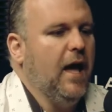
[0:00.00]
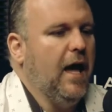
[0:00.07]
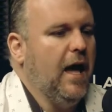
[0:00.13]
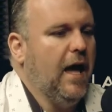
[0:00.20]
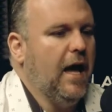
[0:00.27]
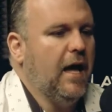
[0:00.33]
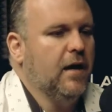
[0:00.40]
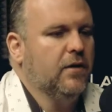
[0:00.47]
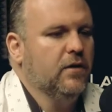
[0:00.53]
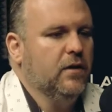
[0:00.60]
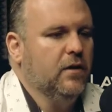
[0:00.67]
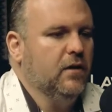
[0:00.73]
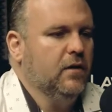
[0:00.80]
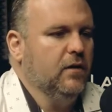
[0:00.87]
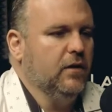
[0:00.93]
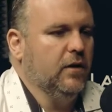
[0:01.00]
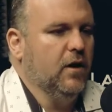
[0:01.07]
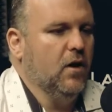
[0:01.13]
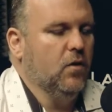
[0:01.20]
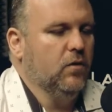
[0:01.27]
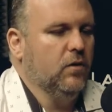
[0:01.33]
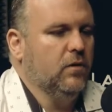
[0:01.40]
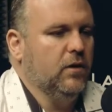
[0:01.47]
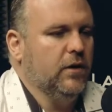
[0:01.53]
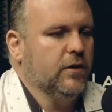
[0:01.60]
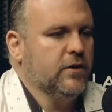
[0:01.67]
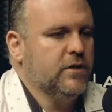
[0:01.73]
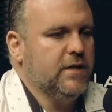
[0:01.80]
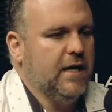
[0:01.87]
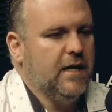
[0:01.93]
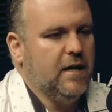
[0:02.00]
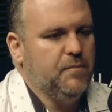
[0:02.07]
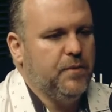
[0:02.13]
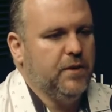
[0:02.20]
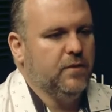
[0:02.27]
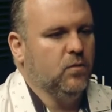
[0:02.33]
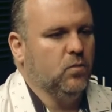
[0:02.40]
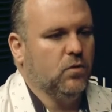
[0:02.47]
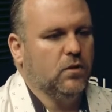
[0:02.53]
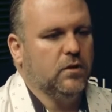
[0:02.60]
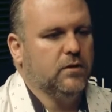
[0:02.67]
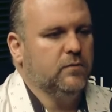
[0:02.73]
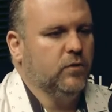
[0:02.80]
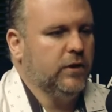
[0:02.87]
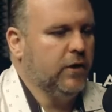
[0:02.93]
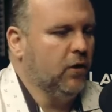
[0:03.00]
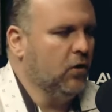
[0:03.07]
And, you know, you're set up in the world when you